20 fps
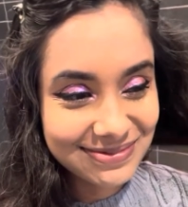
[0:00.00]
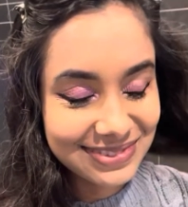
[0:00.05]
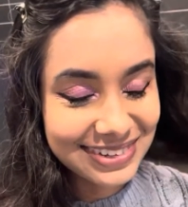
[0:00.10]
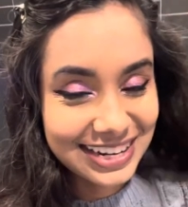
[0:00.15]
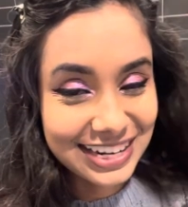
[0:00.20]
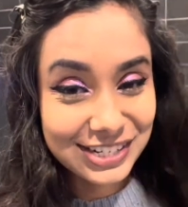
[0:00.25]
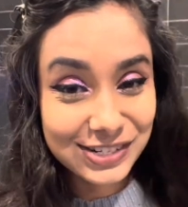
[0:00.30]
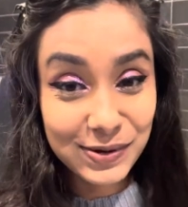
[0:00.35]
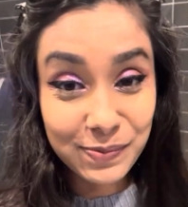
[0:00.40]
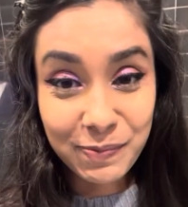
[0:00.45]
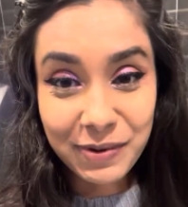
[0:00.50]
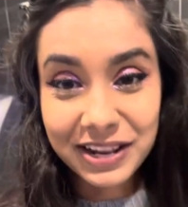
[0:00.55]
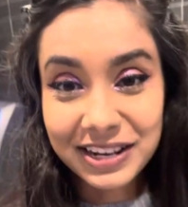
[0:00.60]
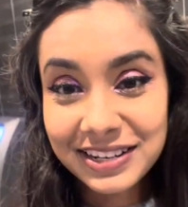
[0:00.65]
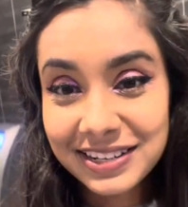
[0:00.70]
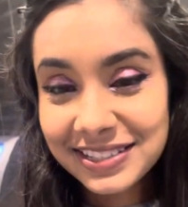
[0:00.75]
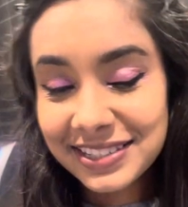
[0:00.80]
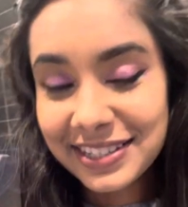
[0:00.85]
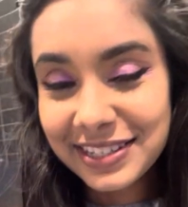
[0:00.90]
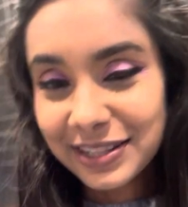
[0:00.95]
and she pinned
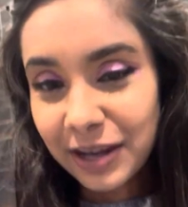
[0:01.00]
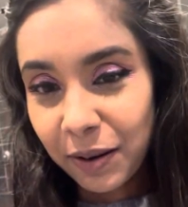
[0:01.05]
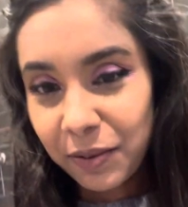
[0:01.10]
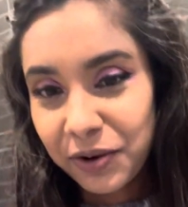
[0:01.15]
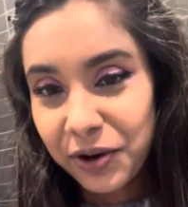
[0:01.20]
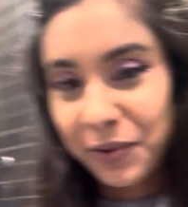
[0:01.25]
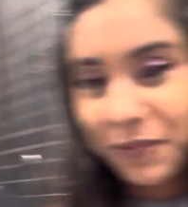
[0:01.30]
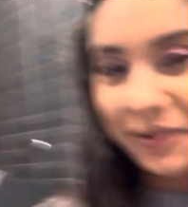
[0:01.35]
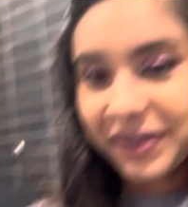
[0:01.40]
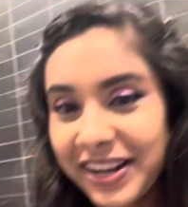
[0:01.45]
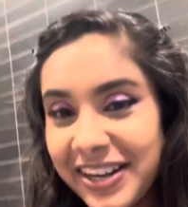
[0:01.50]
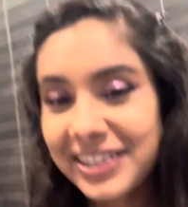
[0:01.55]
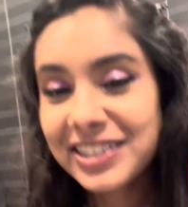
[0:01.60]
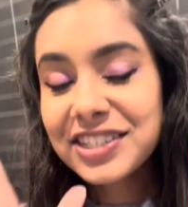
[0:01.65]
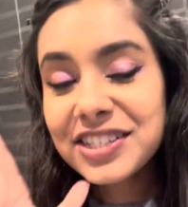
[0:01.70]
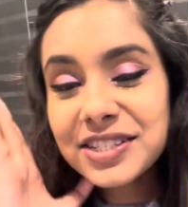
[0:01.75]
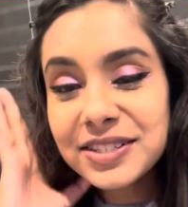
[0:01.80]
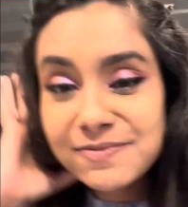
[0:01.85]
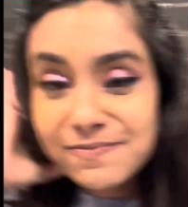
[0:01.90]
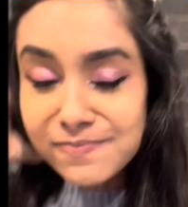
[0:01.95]
it to the top of her page.
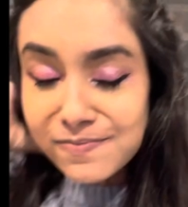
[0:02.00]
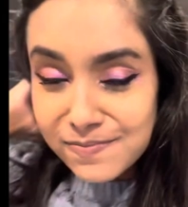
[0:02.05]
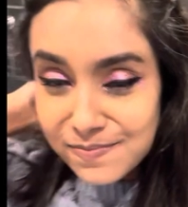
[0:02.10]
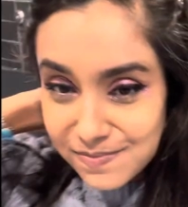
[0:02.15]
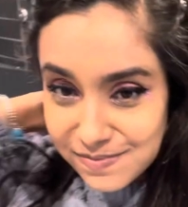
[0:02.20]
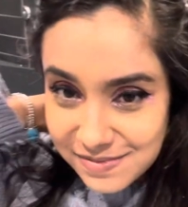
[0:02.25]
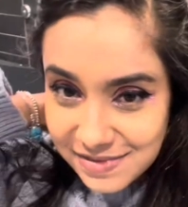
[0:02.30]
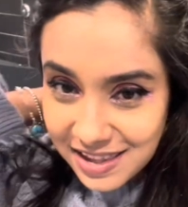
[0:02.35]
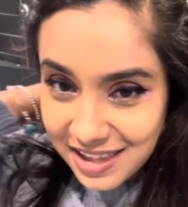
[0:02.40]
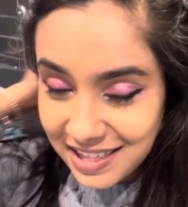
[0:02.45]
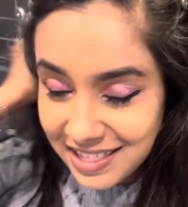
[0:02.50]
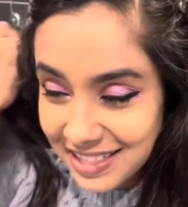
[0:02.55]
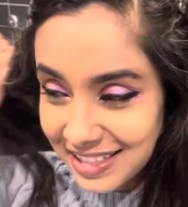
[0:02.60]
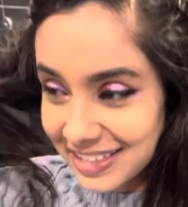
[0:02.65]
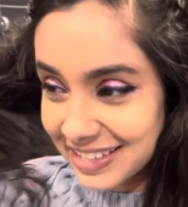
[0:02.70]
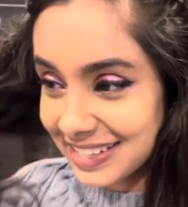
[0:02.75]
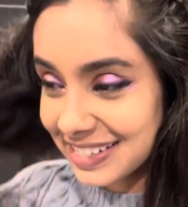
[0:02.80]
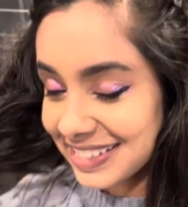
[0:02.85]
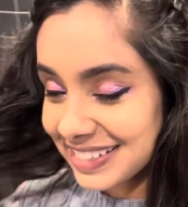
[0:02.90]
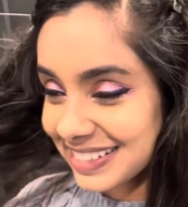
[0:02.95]
And